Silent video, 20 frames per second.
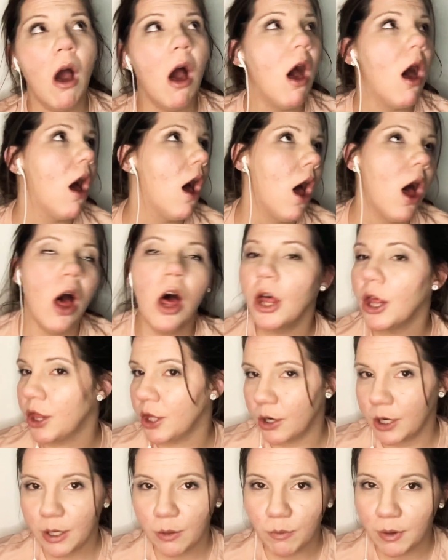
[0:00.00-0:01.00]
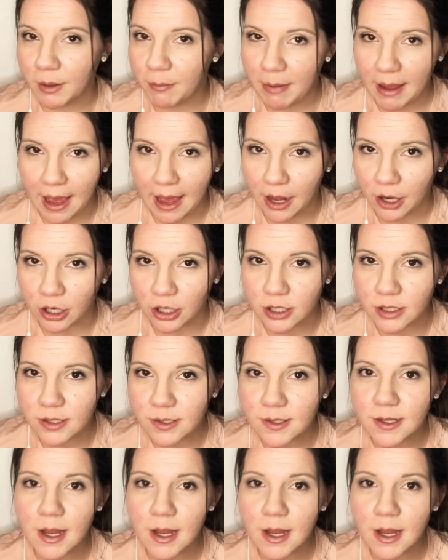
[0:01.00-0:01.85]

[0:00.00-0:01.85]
all 31 patterns